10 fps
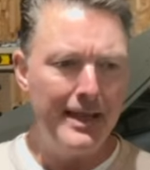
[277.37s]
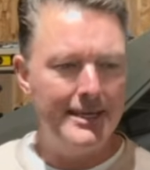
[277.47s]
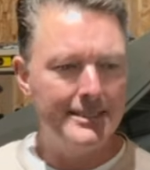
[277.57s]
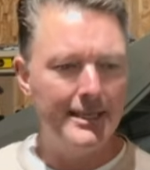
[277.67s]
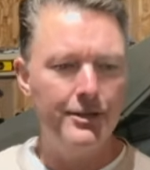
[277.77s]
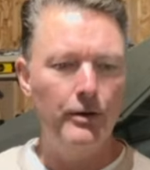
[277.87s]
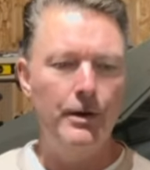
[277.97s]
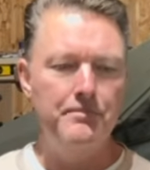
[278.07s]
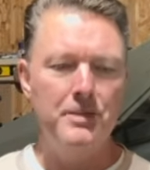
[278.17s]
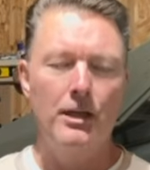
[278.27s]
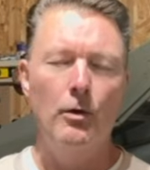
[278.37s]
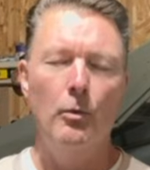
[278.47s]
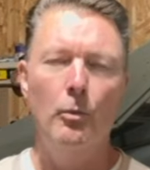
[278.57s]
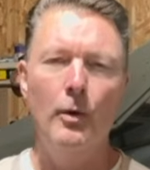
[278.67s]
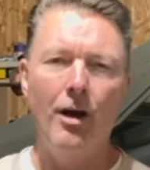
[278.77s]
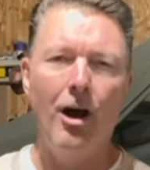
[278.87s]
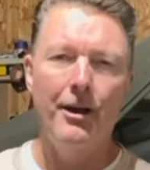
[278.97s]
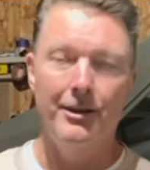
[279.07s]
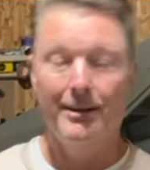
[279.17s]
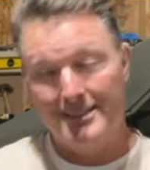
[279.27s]
He said, you know what, where
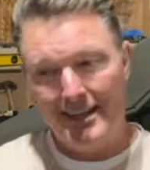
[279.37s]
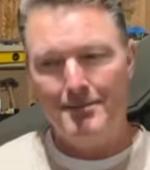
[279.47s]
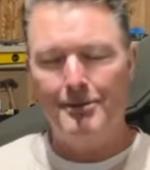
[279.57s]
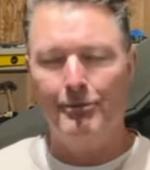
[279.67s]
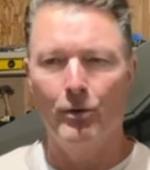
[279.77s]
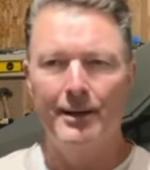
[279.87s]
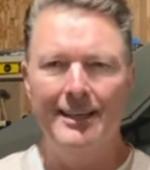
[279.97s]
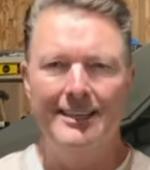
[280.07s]
are you? And I said, I'm in Florida.